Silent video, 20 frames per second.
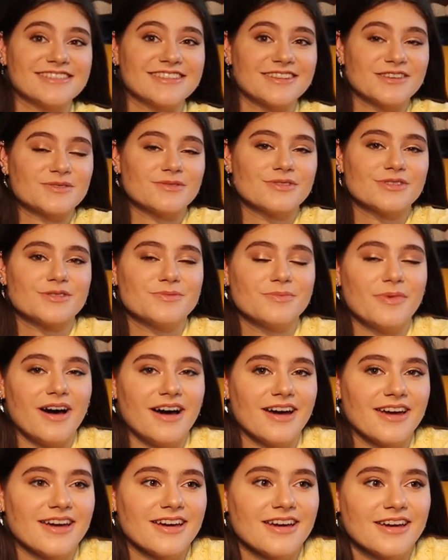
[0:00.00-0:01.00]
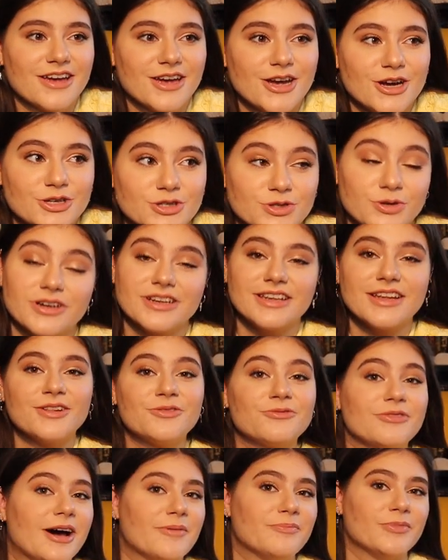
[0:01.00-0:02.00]
This was my short
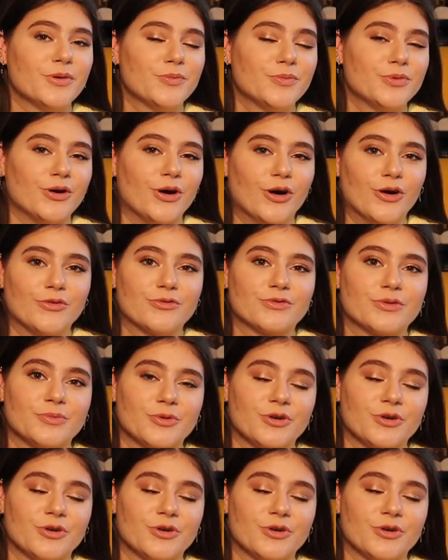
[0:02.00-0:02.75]
little wrap-up of the